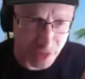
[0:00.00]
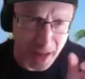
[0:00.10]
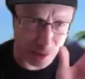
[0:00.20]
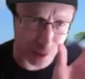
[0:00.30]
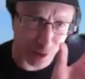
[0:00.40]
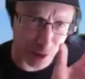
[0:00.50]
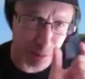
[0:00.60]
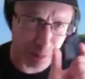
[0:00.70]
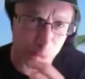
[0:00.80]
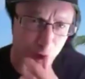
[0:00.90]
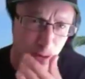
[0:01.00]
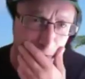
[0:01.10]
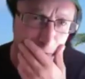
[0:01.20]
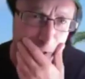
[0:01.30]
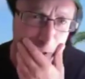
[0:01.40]
Those little moments
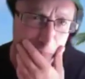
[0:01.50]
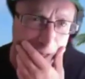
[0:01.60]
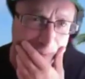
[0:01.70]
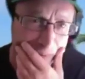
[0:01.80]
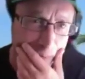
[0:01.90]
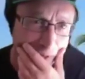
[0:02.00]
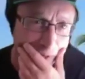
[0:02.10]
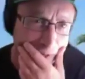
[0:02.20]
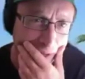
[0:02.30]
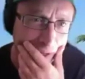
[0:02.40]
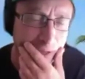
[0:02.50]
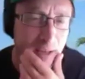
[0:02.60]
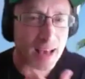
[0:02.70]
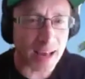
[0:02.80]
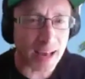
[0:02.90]
must be amazing where you're kind of like,
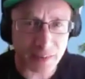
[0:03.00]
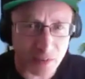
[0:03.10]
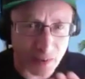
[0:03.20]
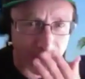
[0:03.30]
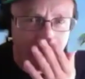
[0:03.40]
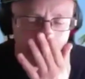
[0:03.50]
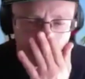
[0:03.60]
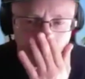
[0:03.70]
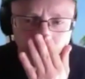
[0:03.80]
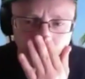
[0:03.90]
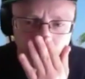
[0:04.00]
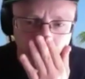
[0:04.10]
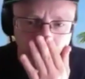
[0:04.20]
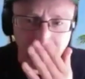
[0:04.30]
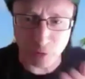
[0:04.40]
and
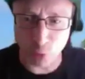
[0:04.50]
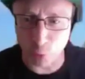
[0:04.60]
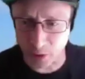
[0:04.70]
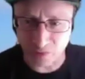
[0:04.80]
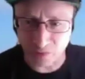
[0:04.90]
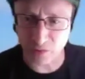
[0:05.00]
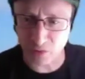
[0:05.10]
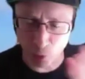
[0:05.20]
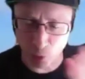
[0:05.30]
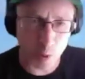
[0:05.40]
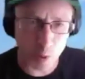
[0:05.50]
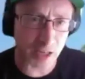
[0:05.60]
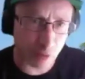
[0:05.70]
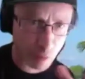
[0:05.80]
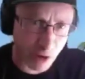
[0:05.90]
it's always so weird
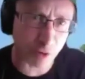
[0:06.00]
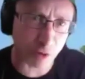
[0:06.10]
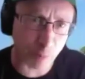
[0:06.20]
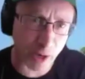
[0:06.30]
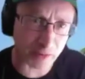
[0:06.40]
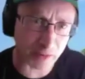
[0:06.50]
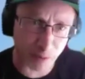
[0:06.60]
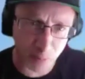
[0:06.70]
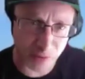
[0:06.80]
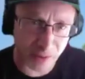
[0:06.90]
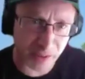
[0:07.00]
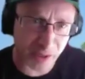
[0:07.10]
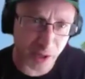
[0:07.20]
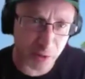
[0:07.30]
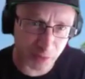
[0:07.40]
in retrospect, obviously, you
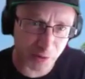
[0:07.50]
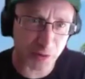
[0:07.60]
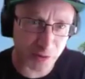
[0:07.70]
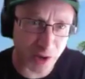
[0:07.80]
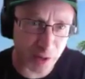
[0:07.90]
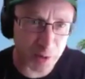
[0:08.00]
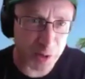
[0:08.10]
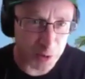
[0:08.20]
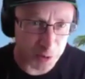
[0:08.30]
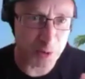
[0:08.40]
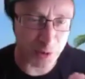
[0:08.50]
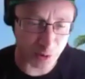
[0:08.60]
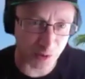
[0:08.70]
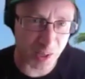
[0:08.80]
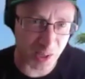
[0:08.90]
know, because at the time you're
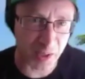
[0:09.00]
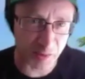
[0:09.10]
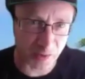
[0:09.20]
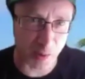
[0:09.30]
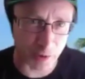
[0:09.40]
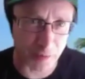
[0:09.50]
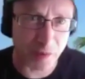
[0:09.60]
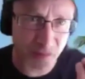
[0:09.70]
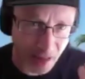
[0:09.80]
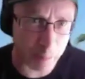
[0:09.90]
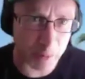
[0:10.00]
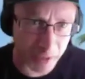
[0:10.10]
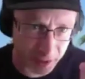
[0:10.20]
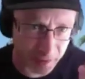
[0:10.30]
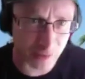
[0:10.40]
just seeing something that's
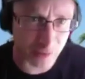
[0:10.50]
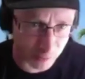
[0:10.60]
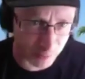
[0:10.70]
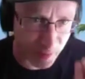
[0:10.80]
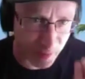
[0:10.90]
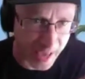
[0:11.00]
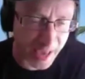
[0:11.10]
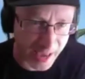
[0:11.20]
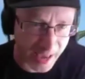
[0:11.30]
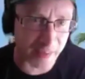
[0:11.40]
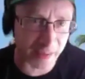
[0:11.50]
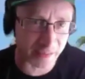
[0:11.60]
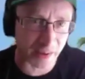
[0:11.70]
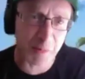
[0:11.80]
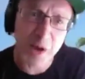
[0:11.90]
happening that's there at that
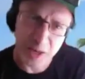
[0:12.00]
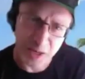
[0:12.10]
time. Yeah.